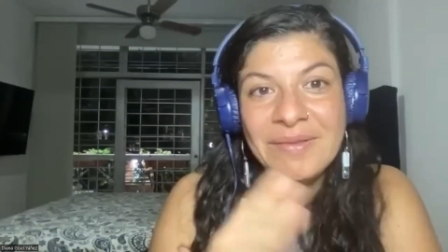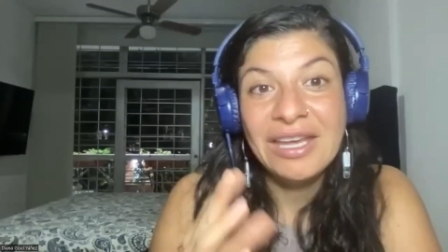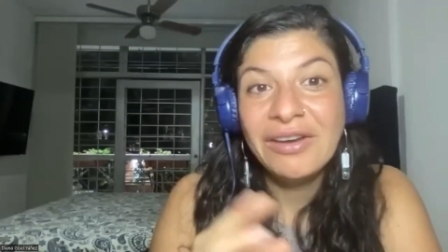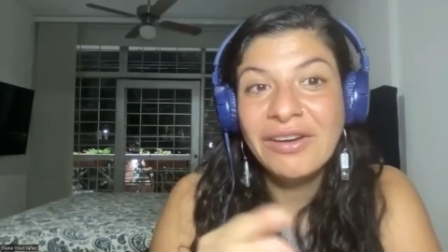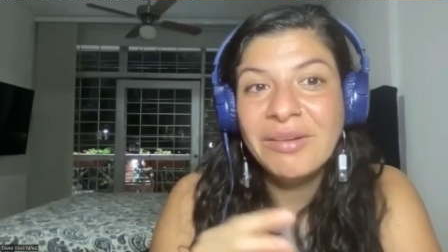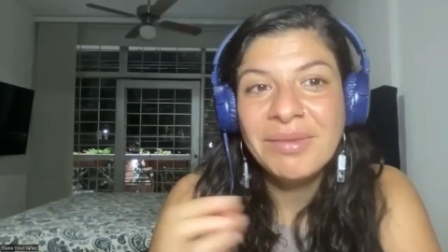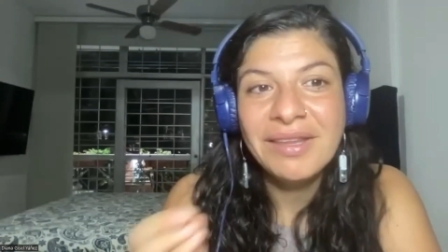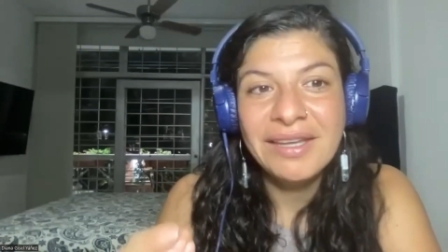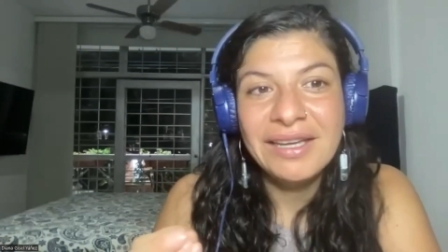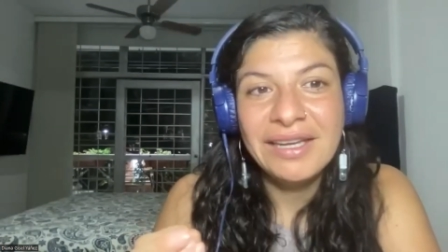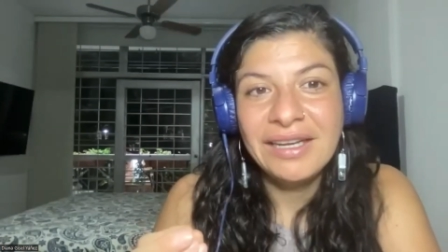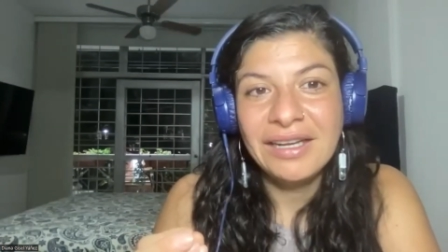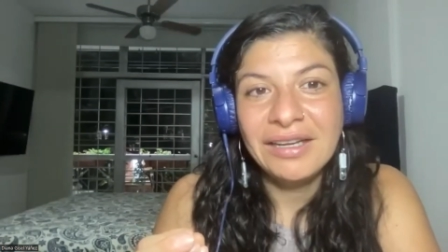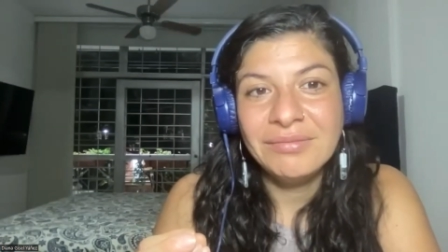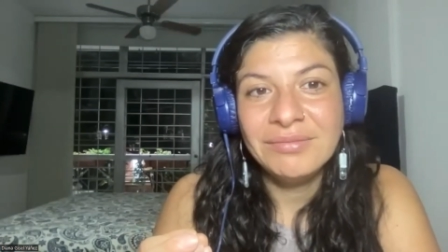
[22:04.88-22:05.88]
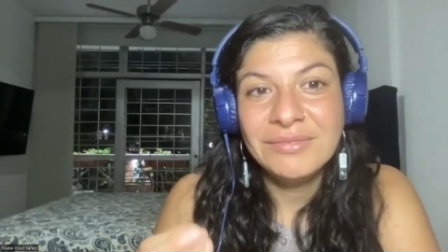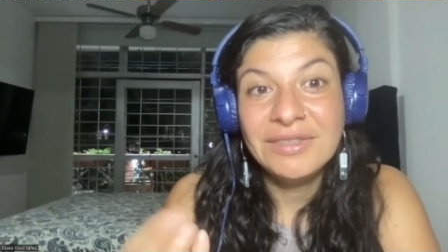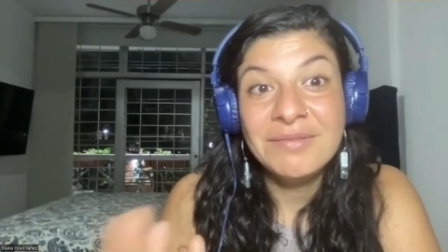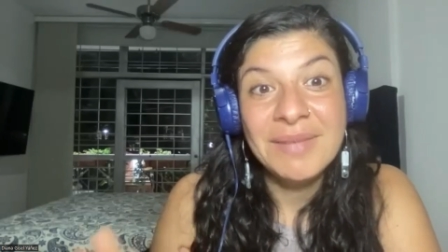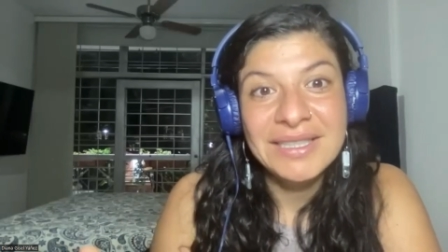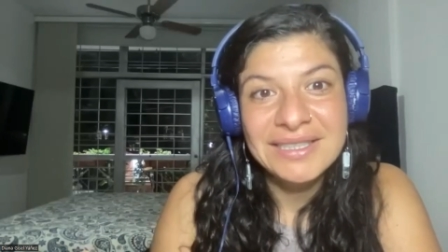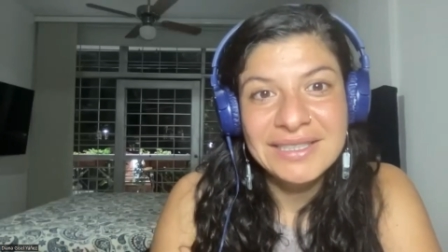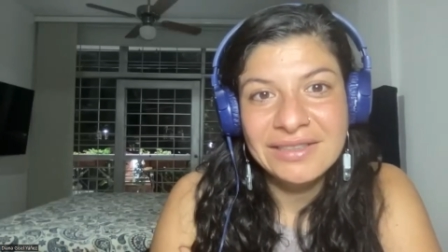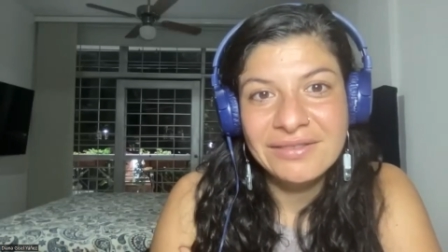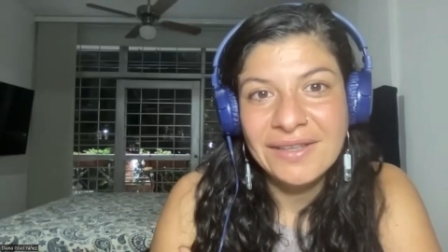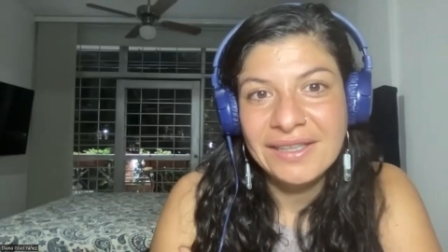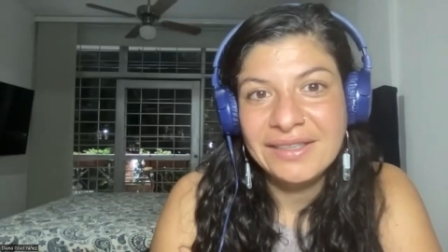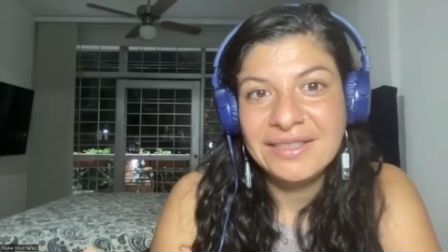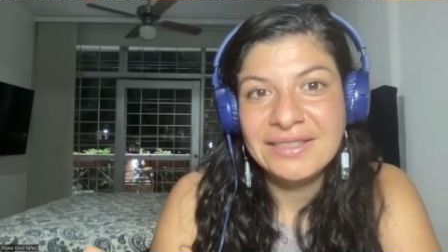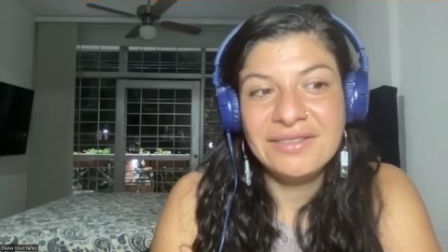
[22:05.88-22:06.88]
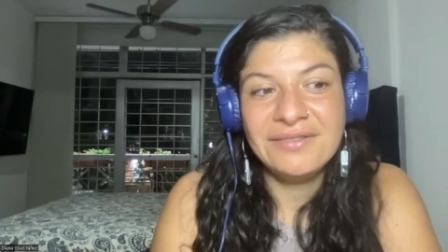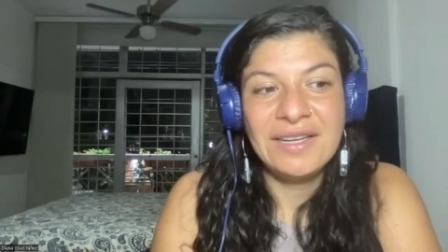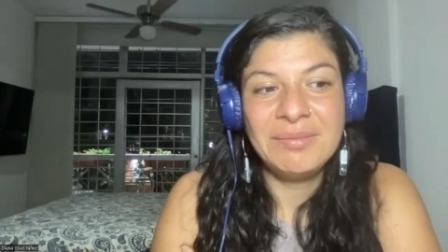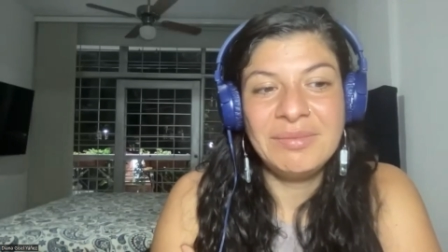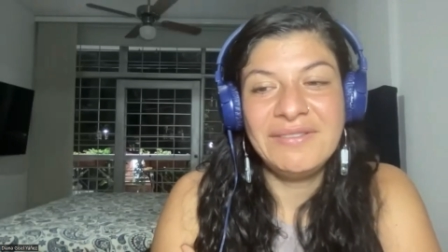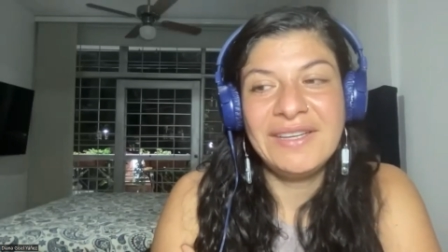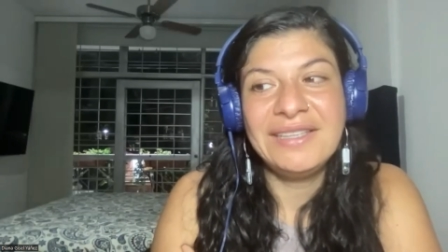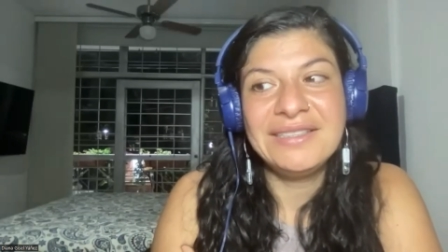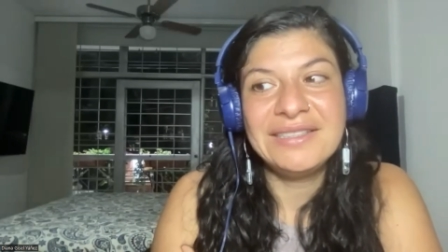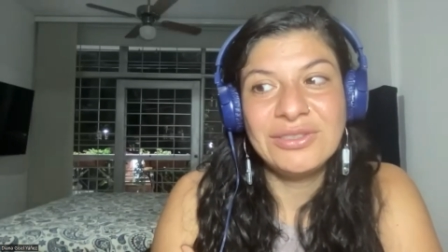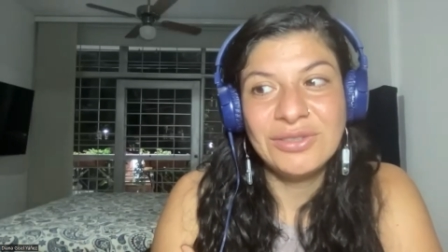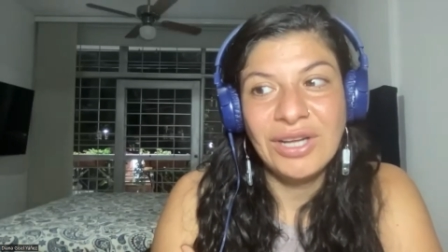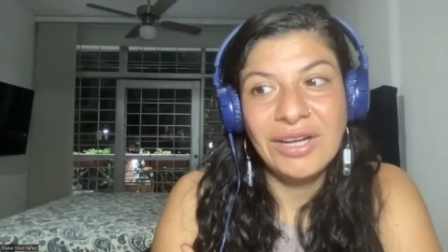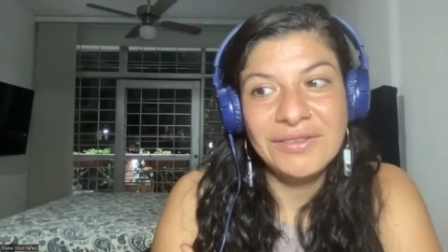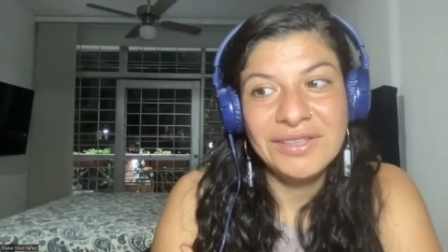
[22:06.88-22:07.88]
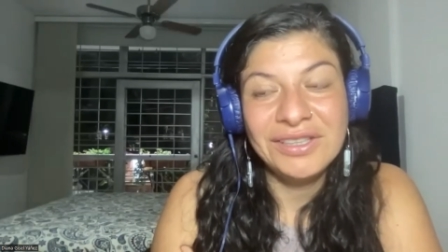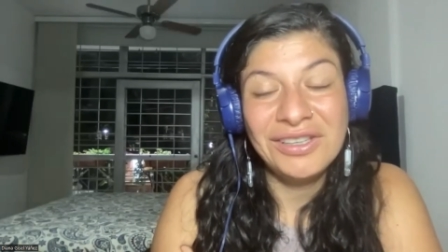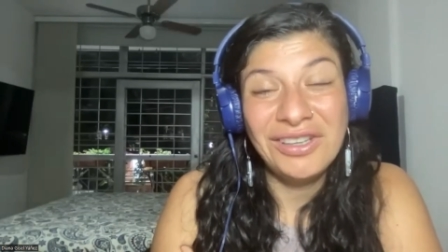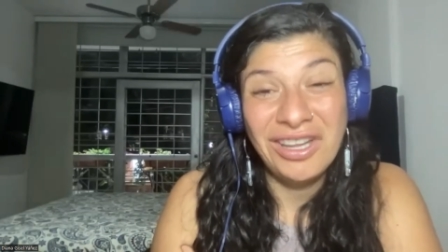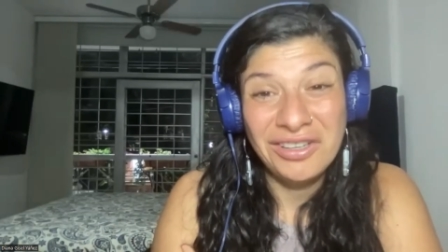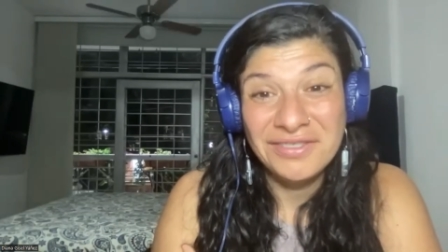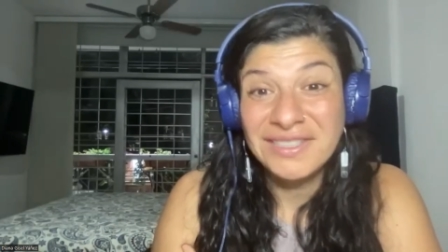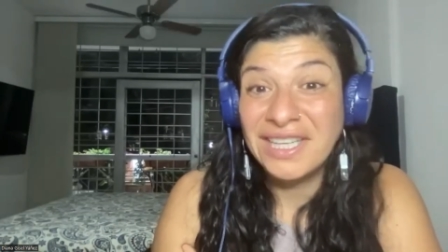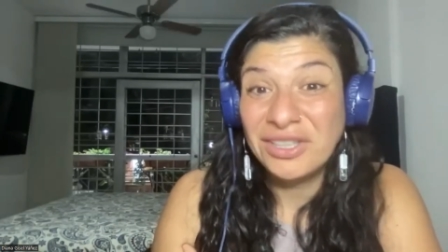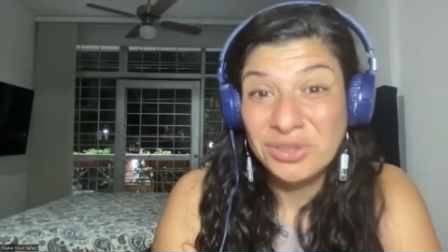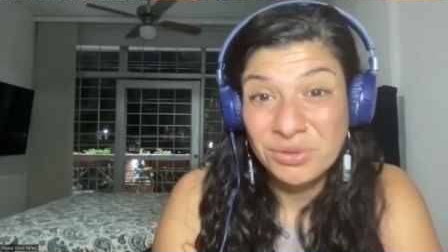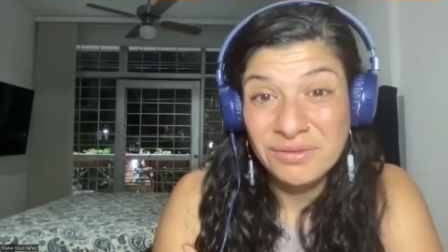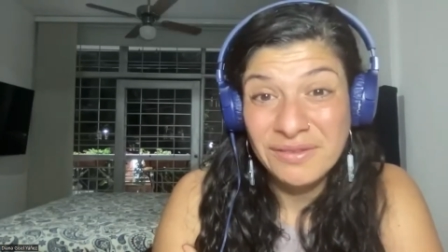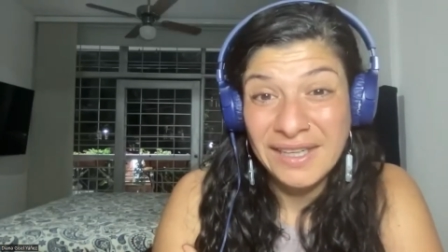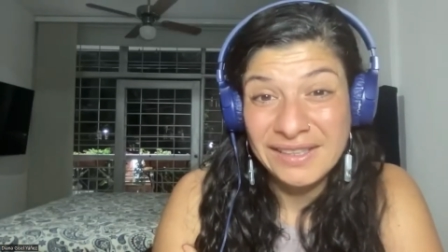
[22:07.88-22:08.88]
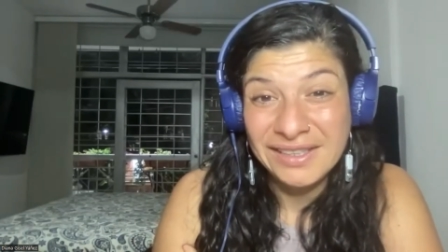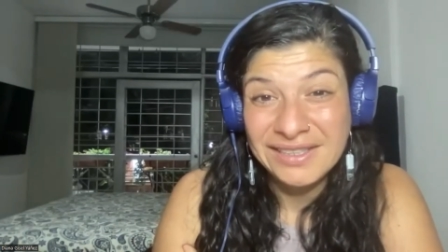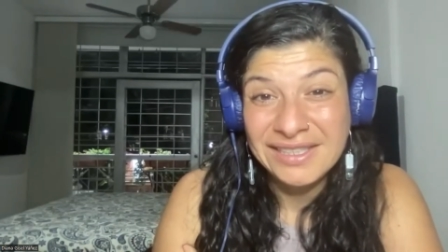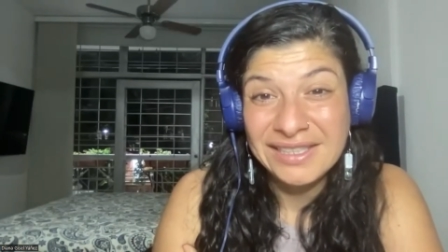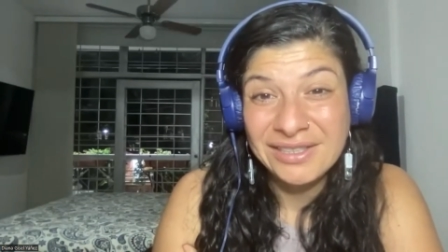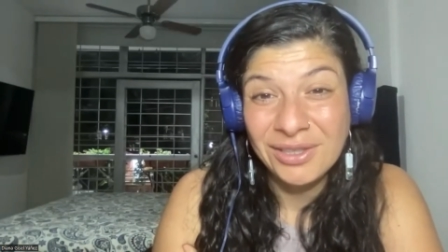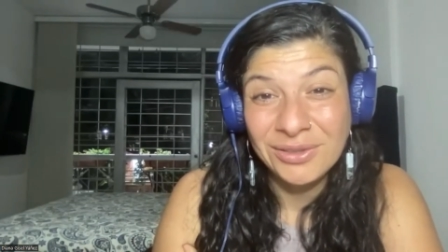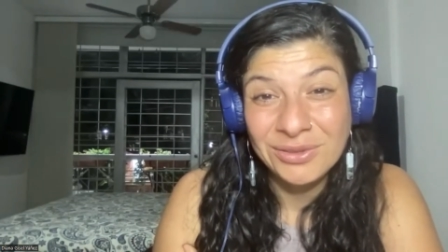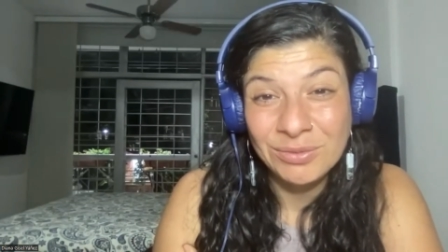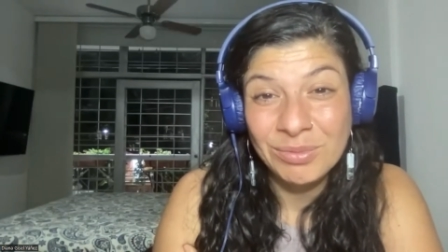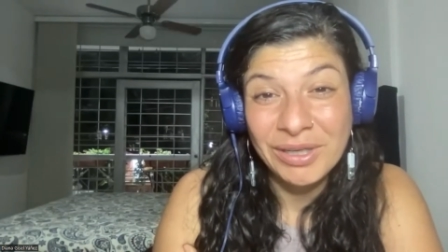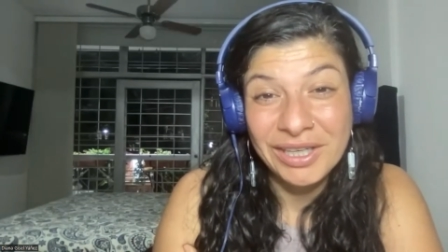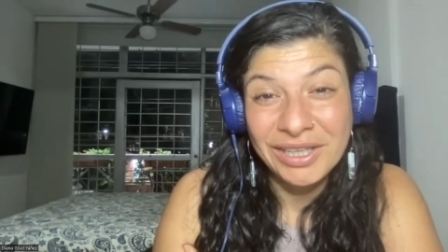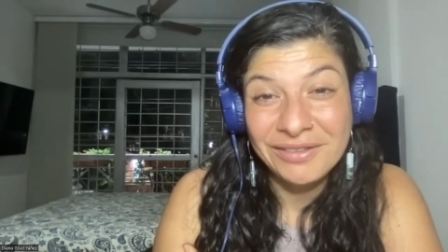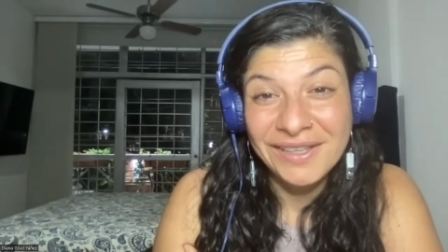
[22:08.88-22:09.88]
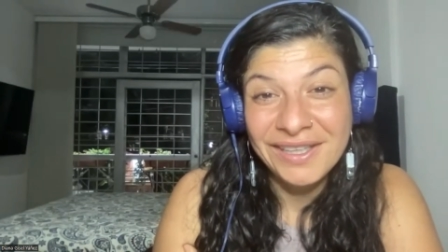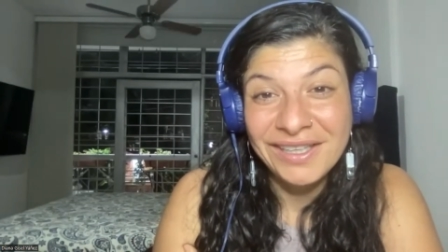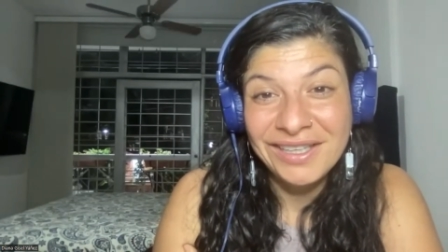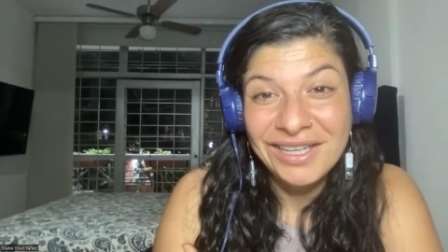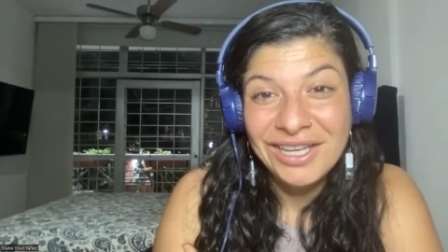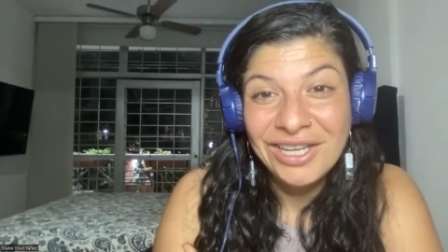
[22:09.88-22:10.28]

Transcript: here I'm thinking of domestic violence and family violence. There's often a lot of sexual violence that's also part of it.